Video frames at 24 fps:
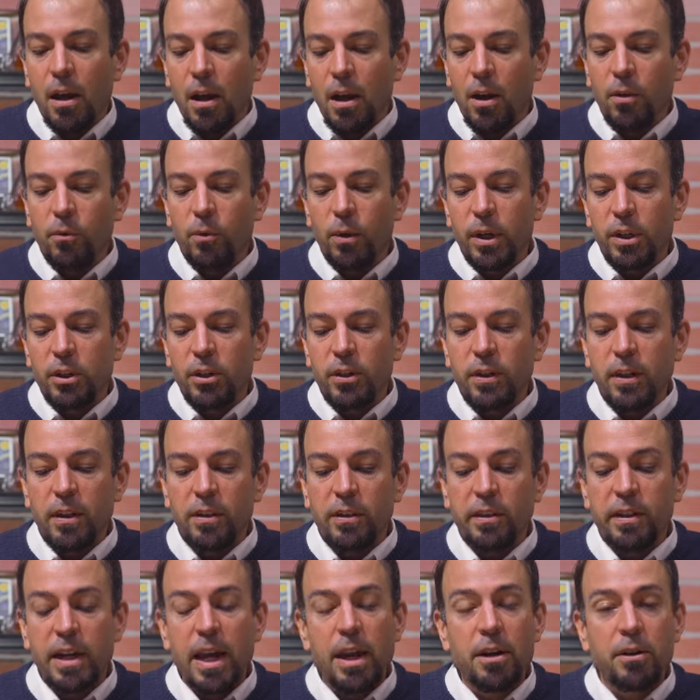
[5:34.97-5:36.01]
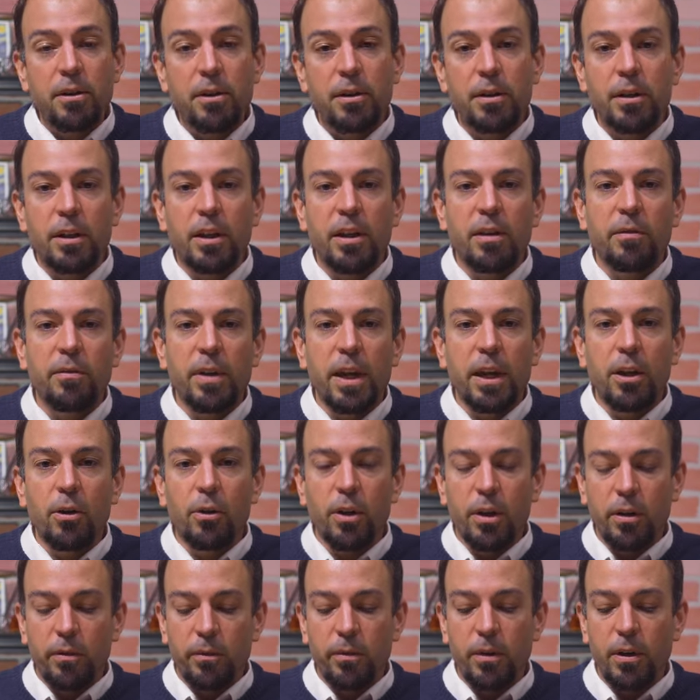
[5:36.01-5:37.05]
of which the standard Kaweco
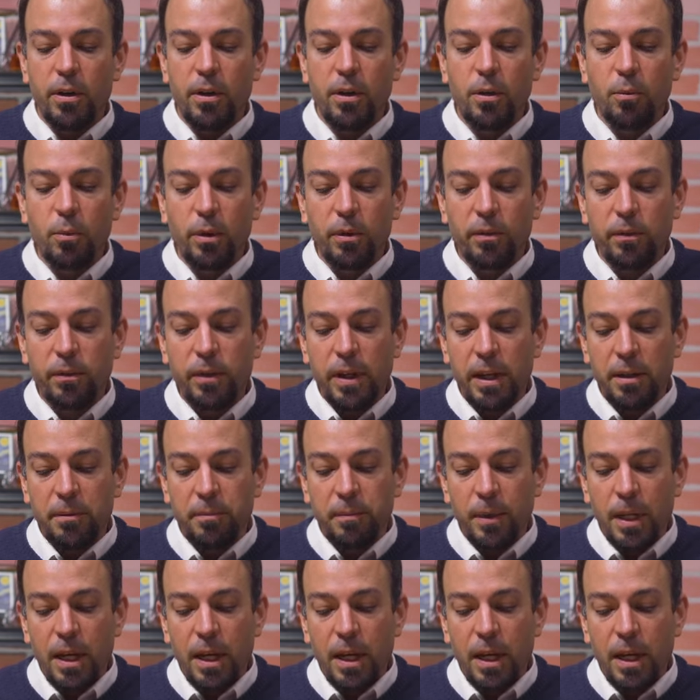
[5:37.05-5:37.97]
converter would fit.